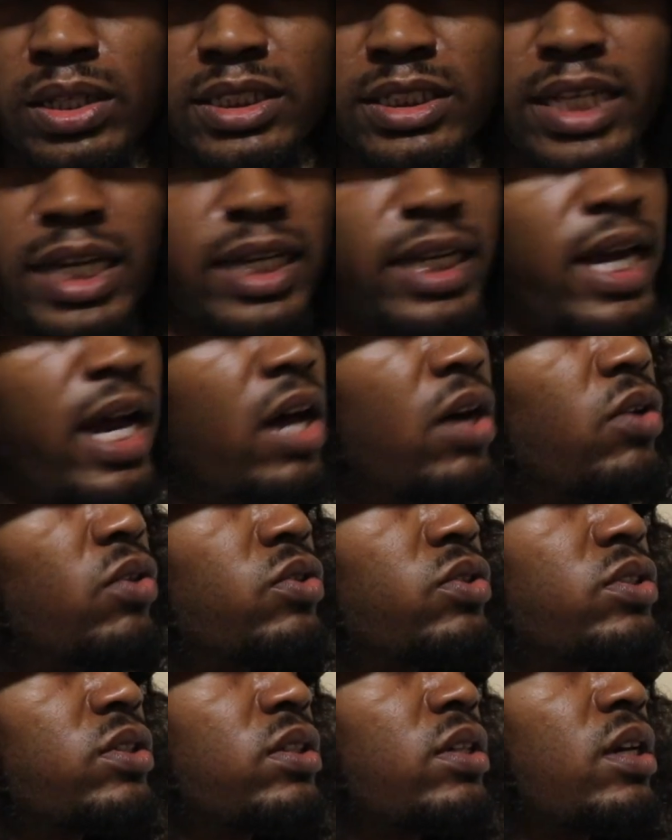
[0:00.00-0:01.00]
second
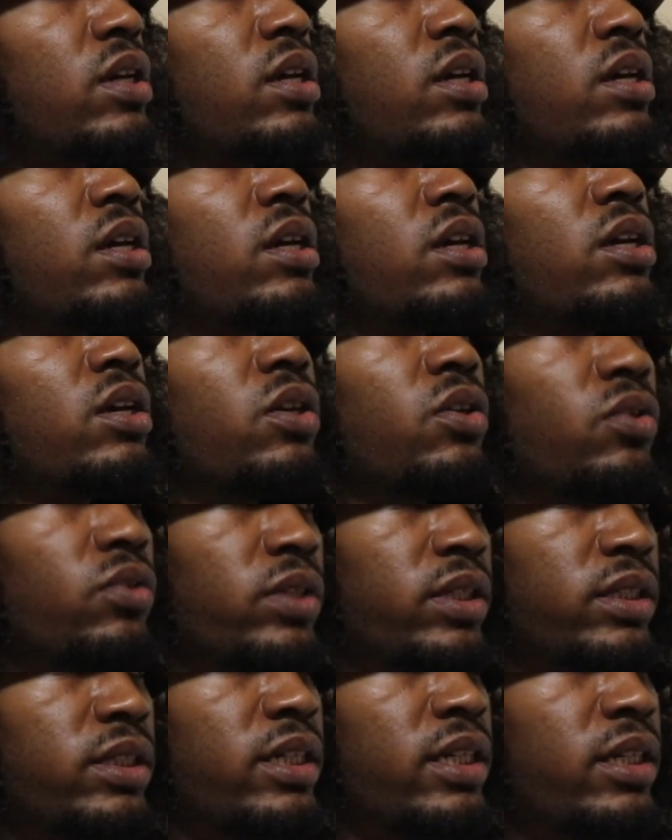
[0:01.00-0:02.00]
house. You
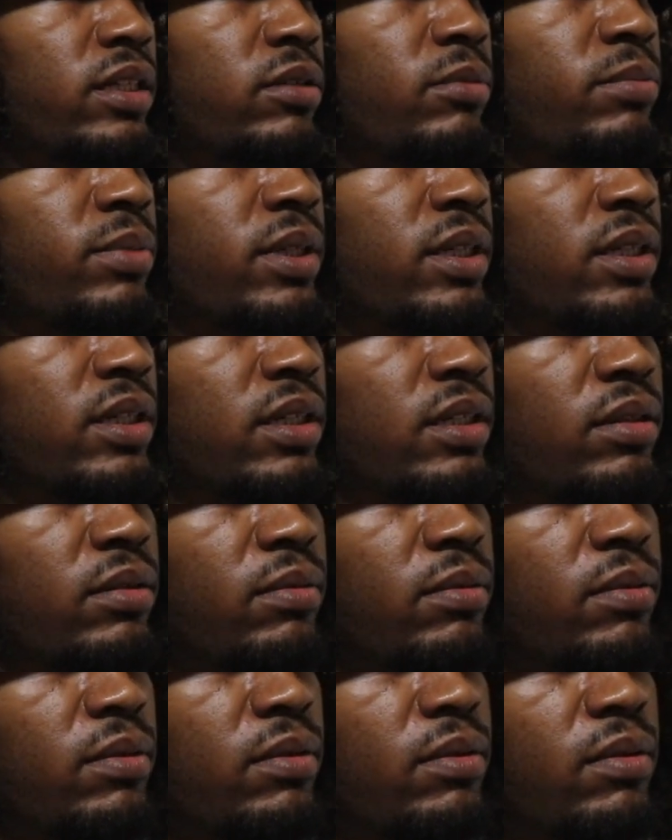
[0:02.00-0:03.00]
need to either be
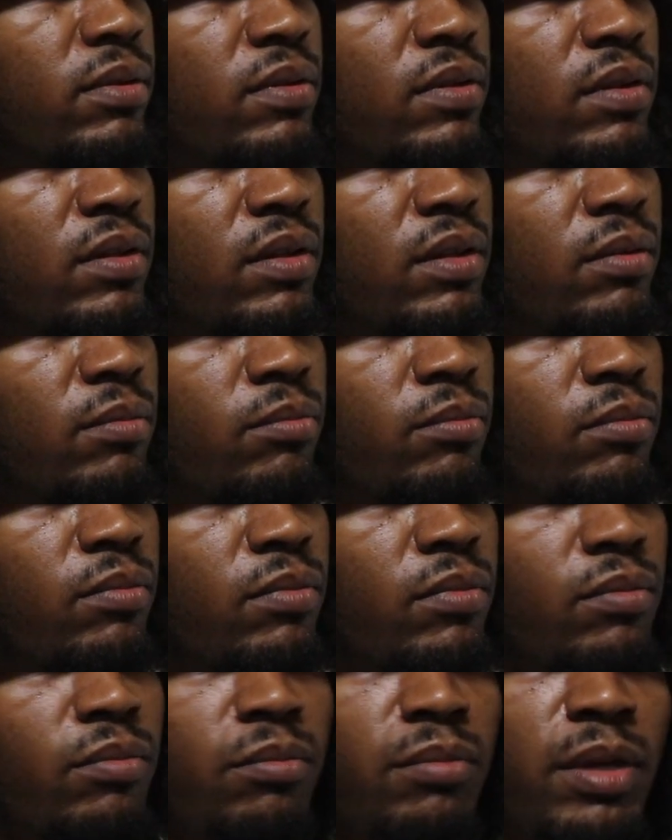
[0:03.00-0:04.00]

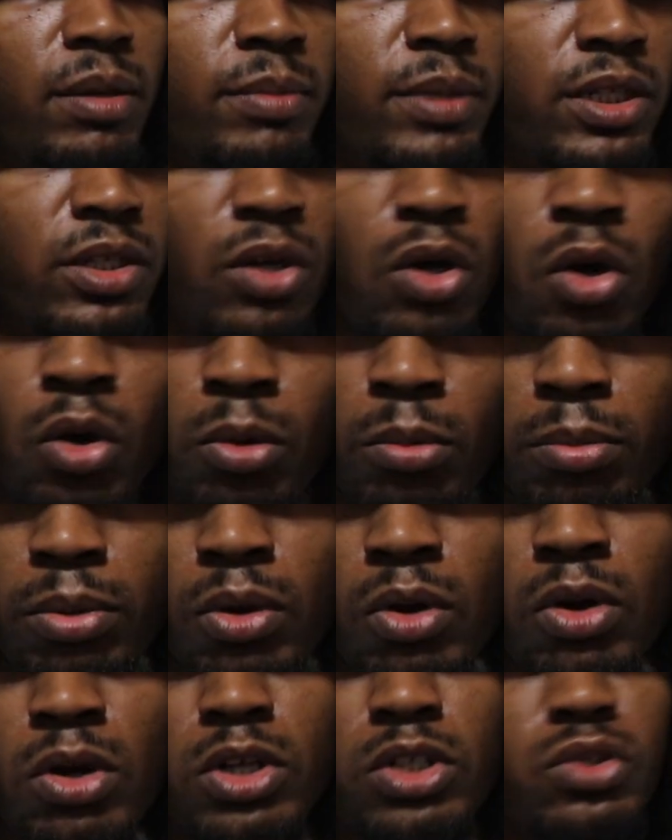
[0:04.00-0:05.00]
maybe your own
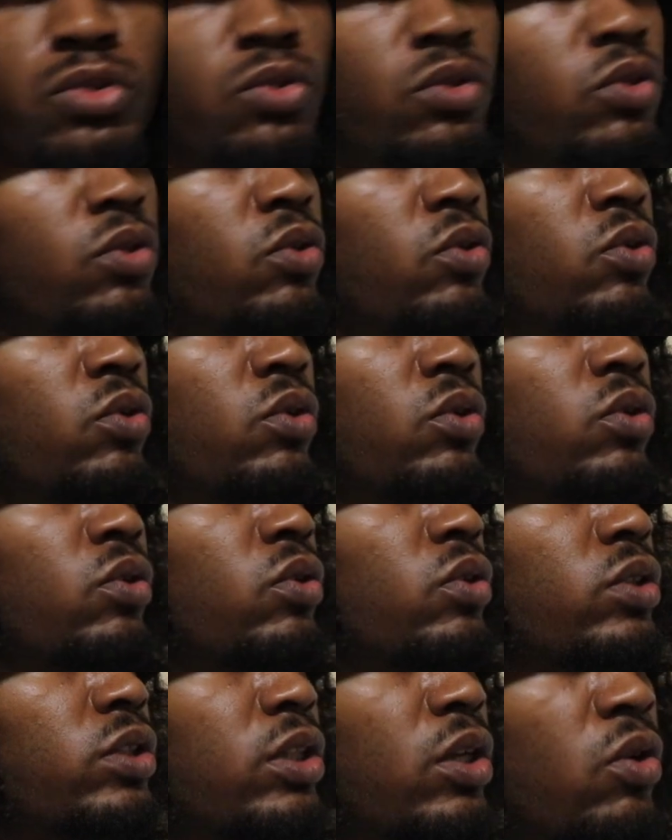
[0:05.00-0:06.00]
boss
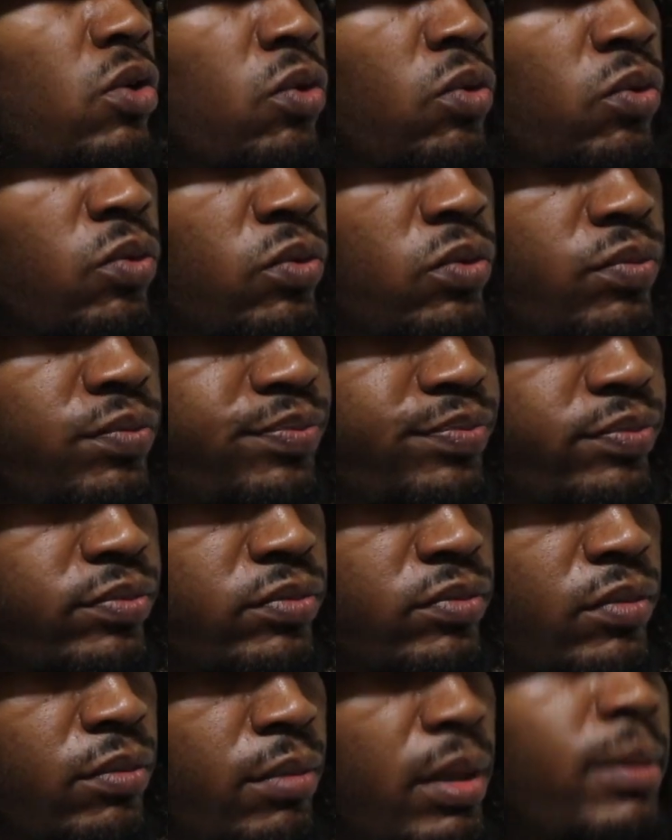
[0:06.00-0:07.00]
or your own,
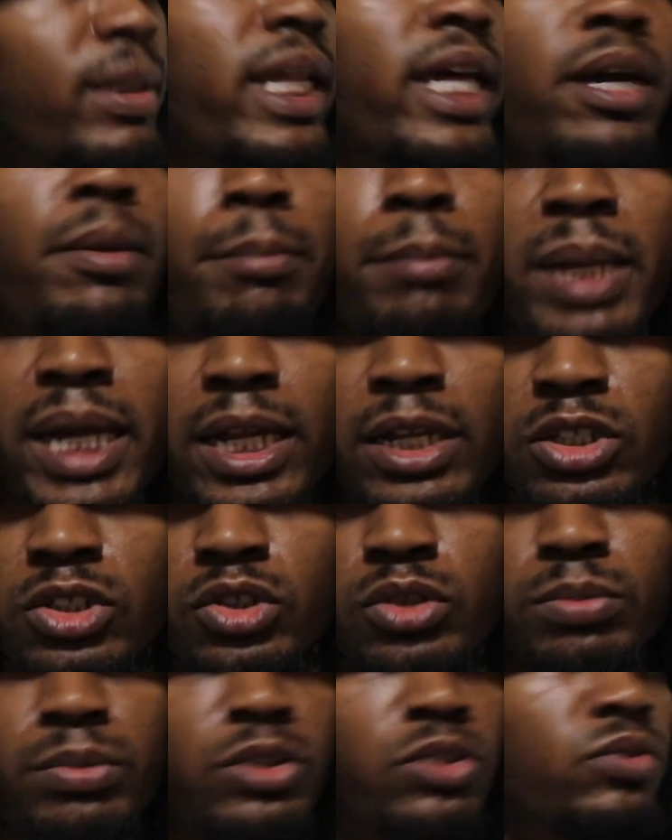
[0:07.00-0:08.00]
maybe like a
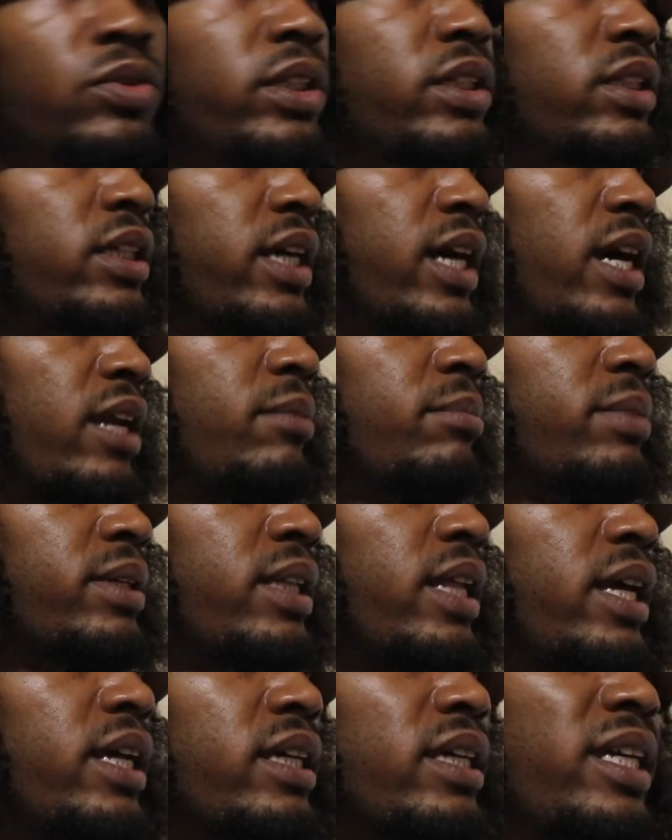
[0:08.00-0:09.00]
manager, but you need to kind of be
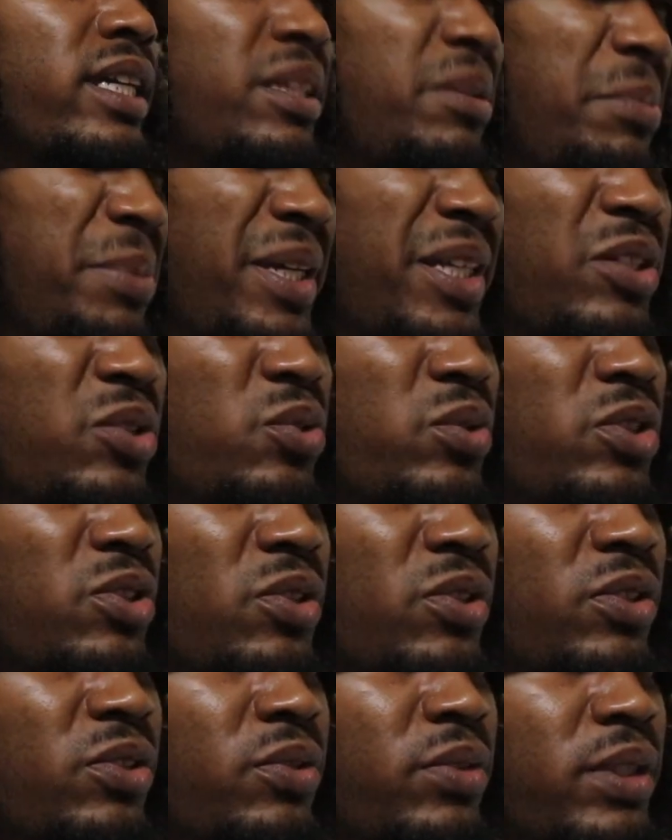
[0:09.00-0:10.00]
like independent to a
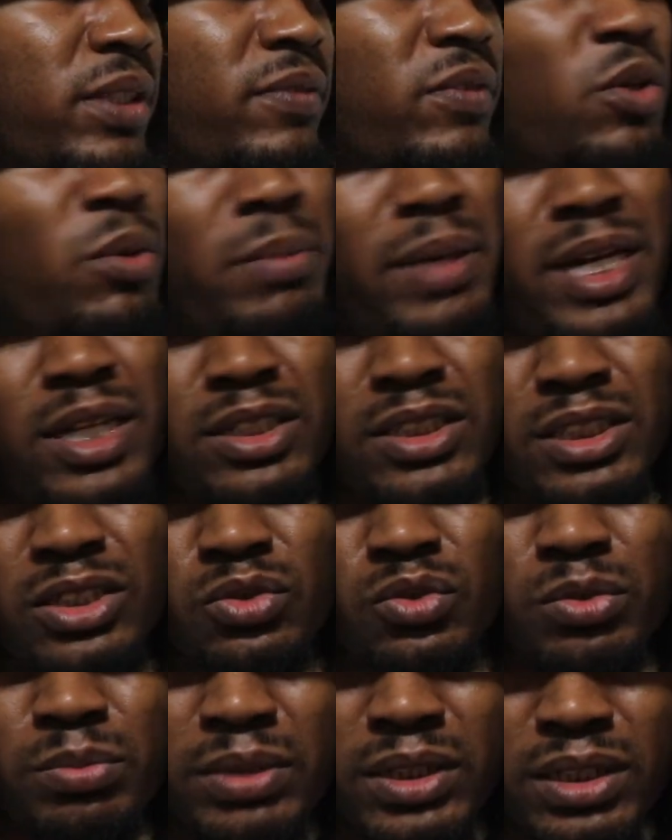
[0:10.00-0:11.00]
certain degree. Even though managing,
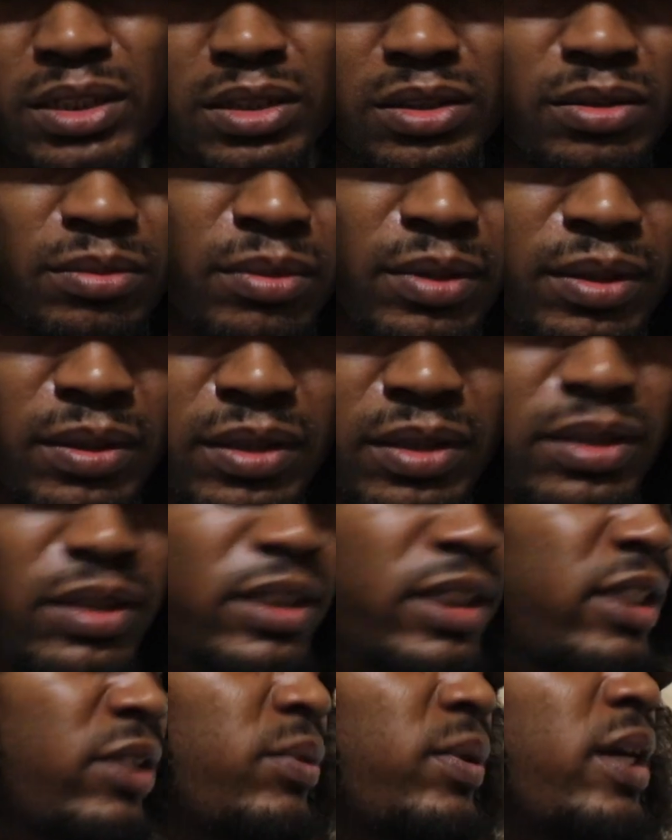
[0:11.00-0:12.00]
you could be
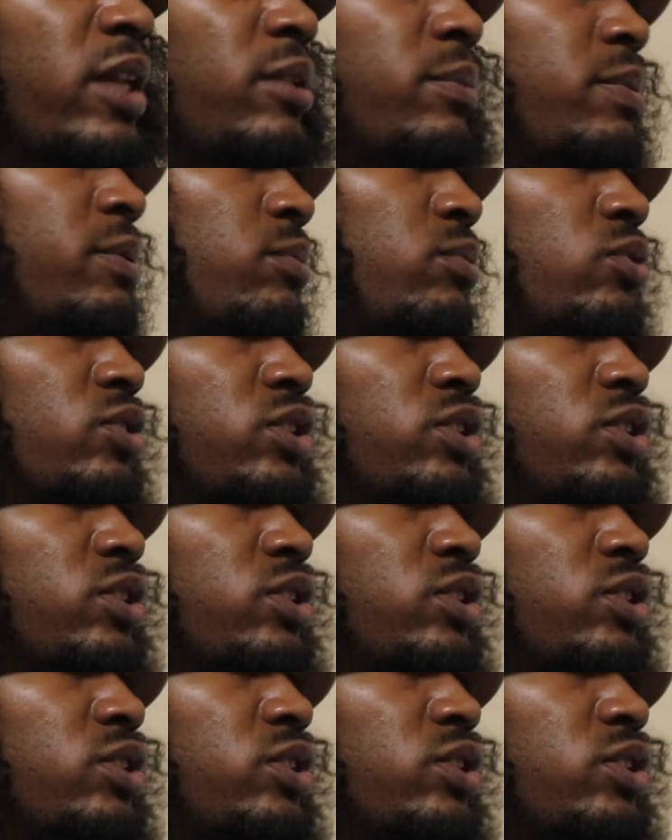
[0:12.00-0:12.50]
dealing with other people's